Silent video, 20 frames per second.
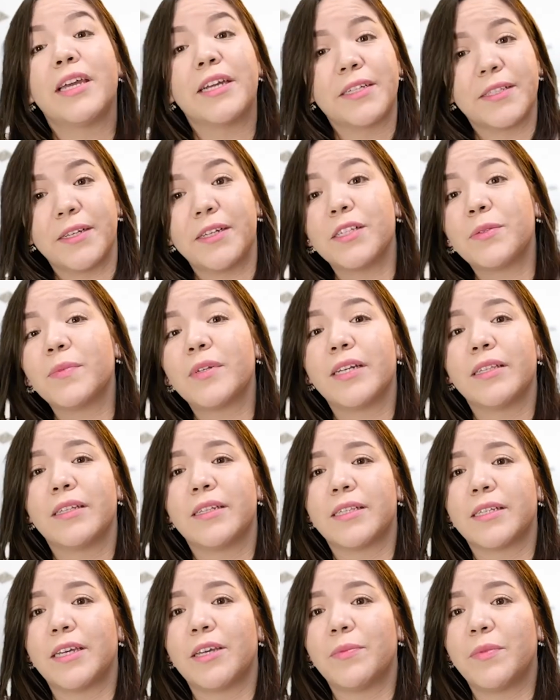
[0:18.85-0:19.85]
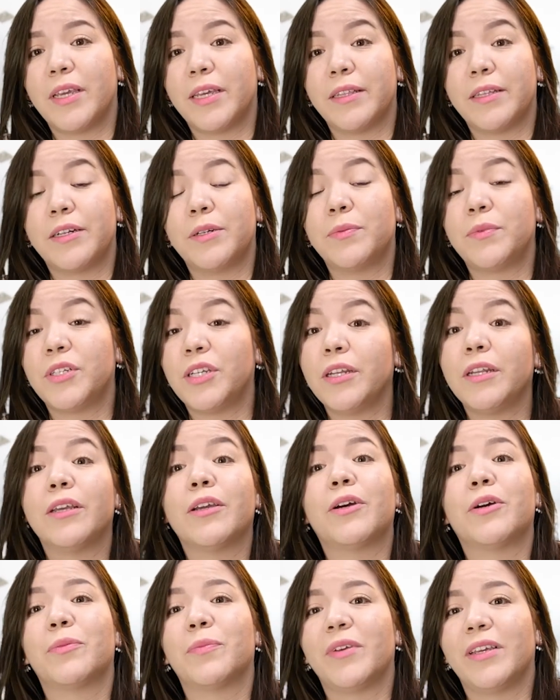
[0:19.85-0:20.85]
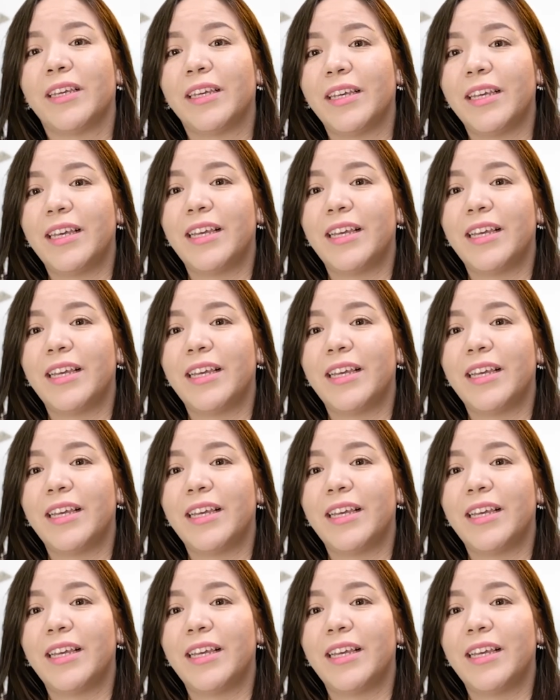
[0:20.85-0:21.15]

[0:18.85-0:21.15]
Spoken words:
ex-husband at the time, he ended up cheating on me.